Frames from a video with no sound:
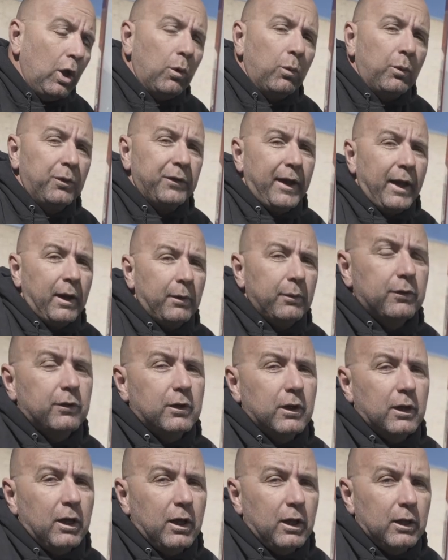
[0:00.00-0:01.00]
Well, now it's
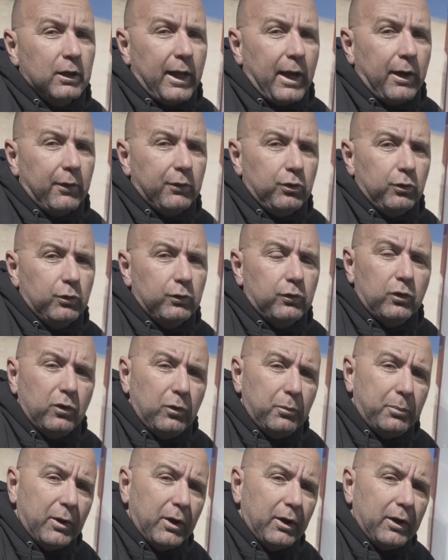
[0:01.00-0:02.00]
going to allow you to
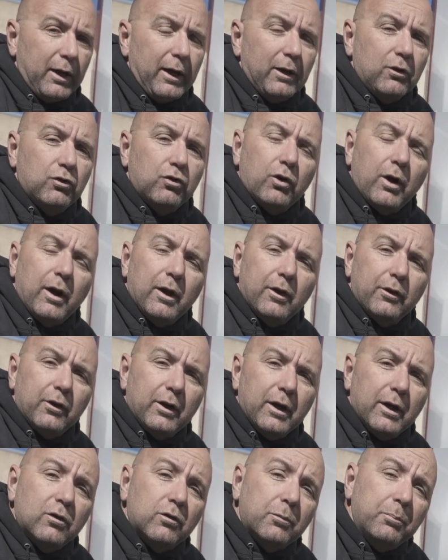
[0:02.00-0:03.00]
put a trailer
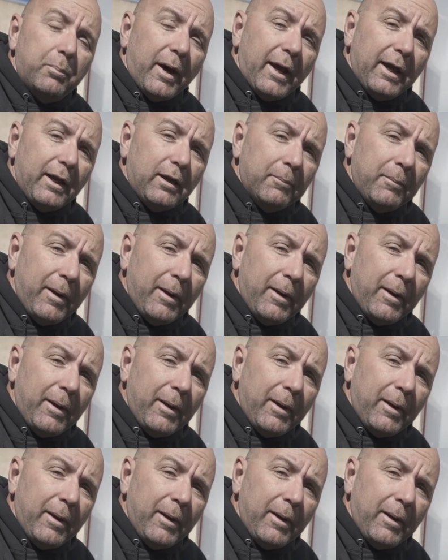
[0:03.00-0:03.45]
hitch bike